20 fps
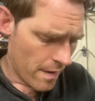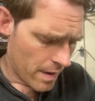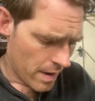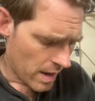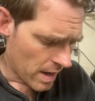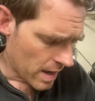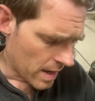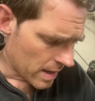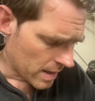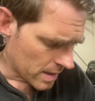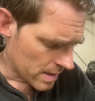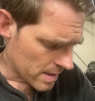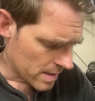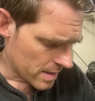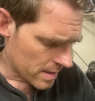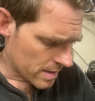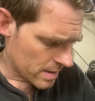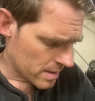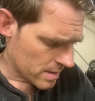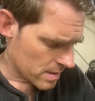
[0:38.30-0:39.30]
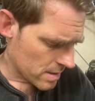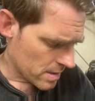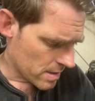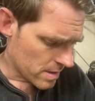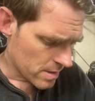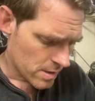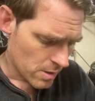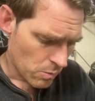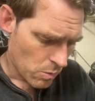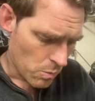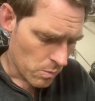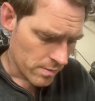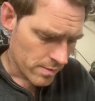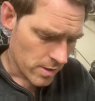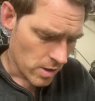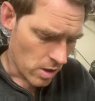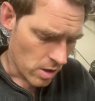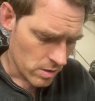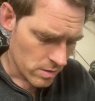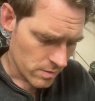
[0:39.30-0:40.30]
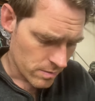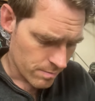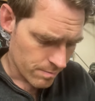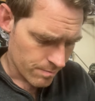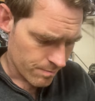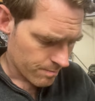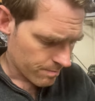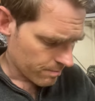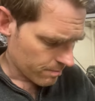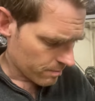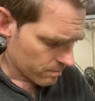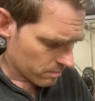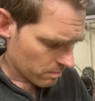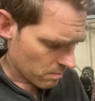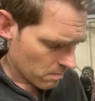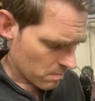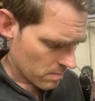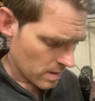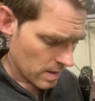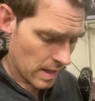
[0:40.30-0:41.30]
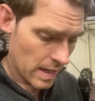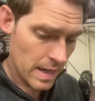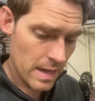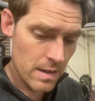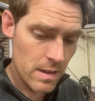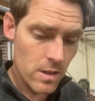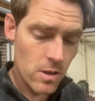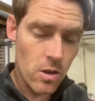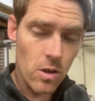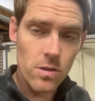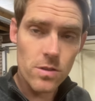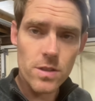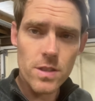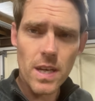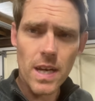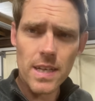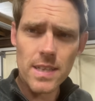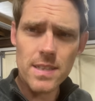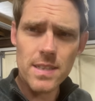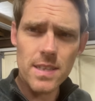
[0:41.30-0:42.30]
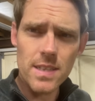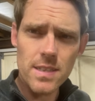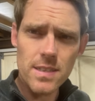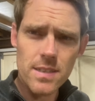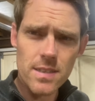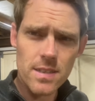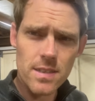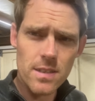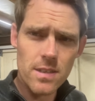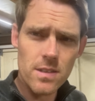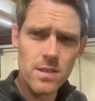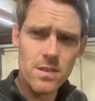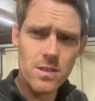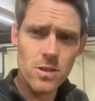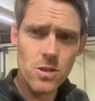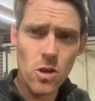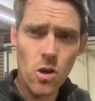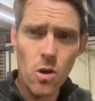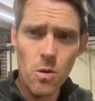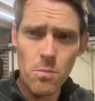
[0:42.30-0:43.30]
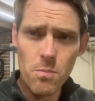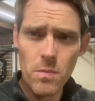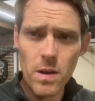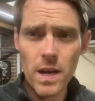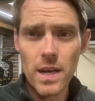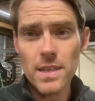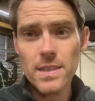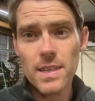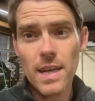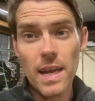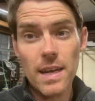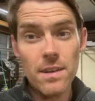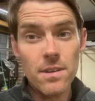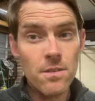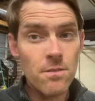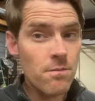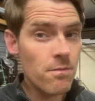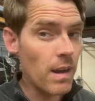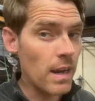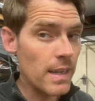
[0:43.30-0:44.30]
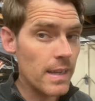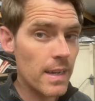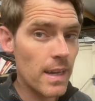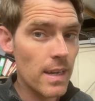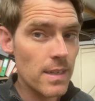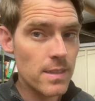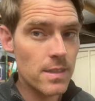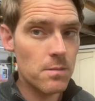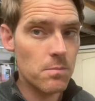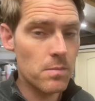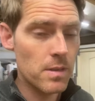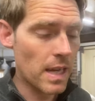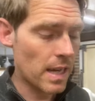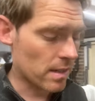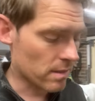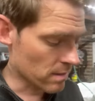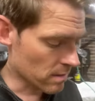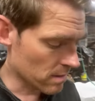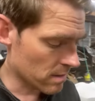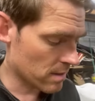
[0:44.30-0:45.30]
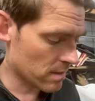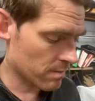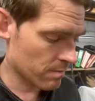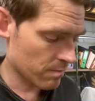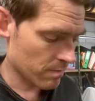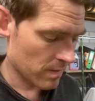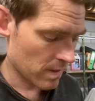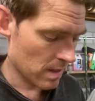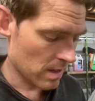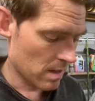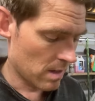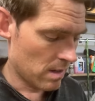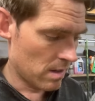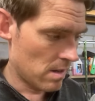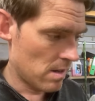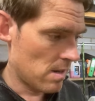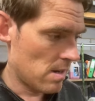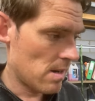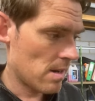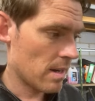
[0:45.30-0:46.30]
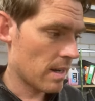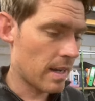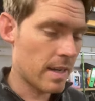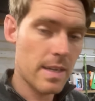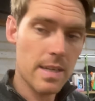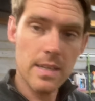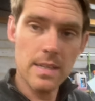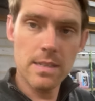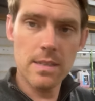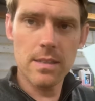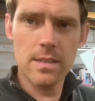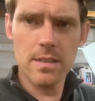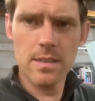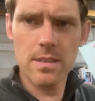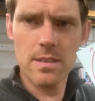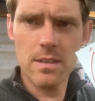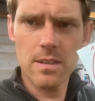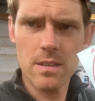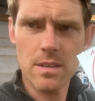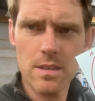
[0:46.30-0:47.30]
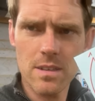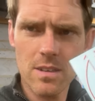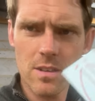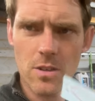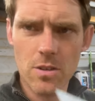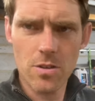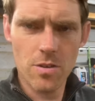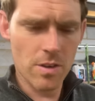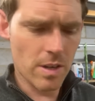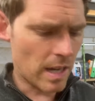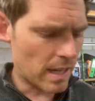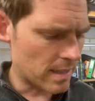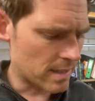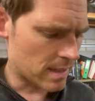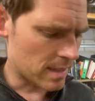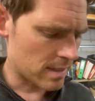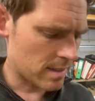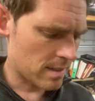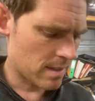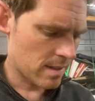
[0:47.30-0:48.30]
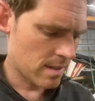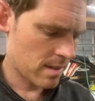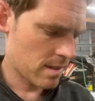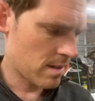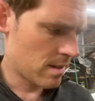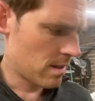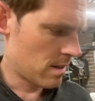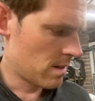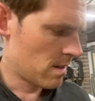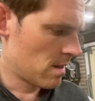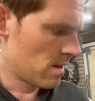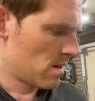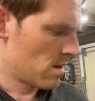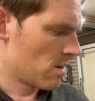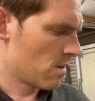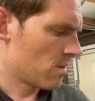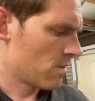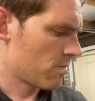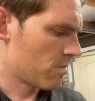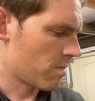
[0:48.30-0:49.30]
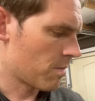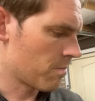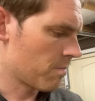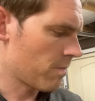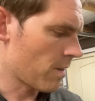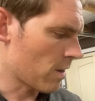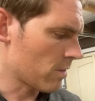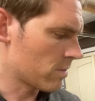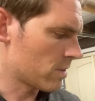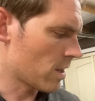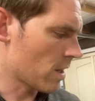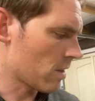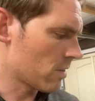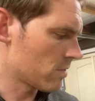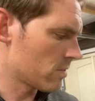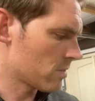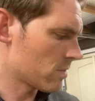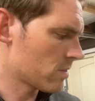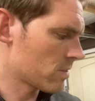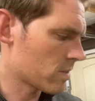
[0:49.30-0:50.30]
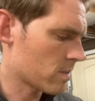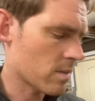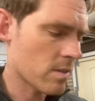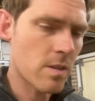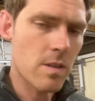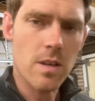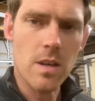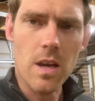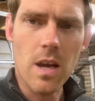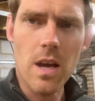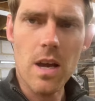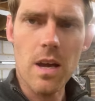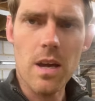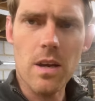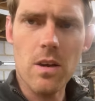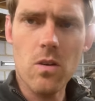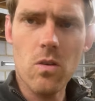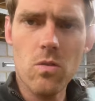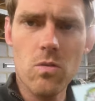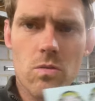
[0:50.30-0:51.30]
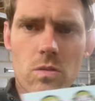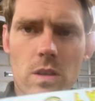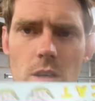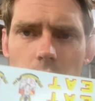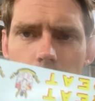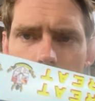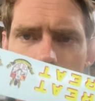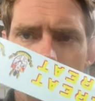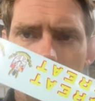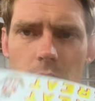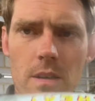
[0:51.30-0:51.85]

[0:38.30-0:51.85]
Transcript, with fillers: Uh, so what we've got, he contacted Tom at Endon Valley Custom Decals and he's created from photos uh, all the